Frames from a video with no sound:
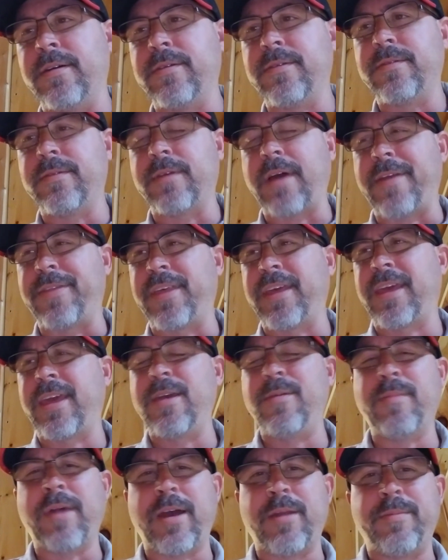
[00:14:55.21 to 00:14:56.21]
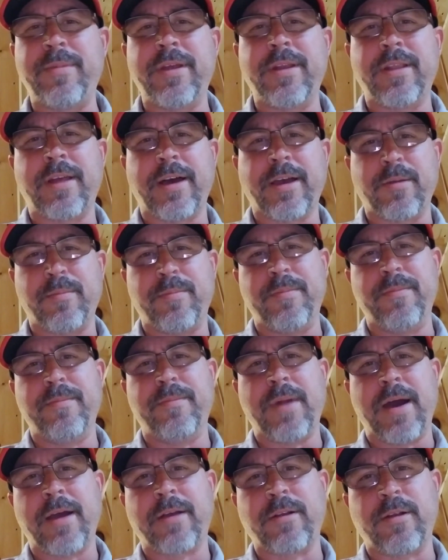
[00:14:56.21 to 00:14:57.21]
I think he might have been like a
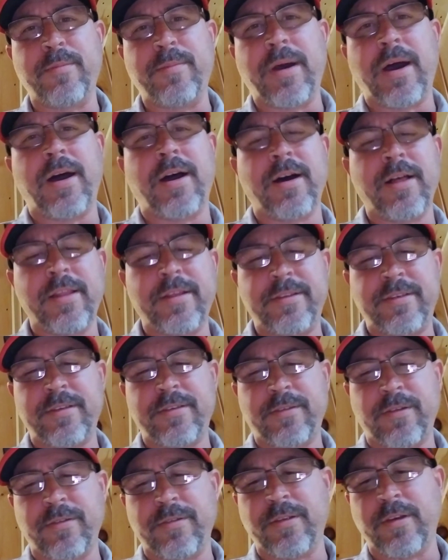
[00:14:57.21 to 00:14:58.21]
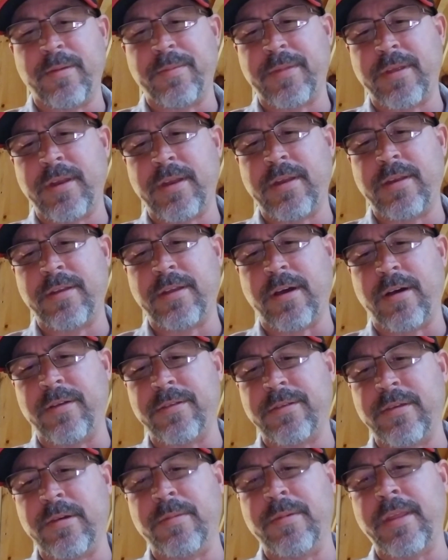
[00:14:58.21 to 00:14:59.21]
microbiologist or something and taught
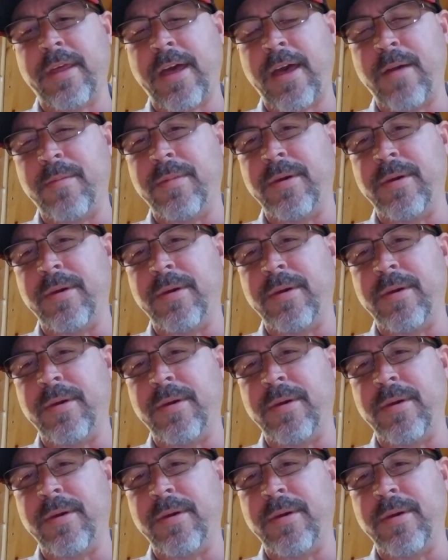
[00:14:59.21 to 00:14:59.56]
some of that.